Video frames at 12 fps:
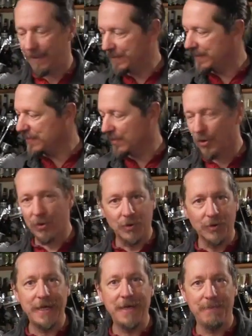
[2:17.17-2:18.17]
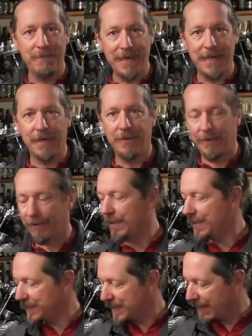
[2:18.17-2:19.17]
This is an early to mid
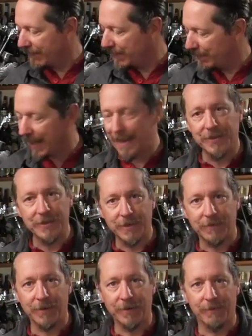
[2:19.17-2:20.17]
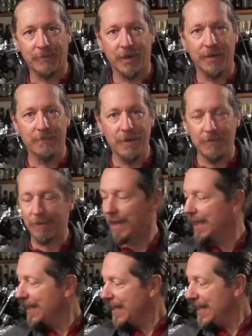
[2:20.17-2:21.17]
37 by the serial number on the motor.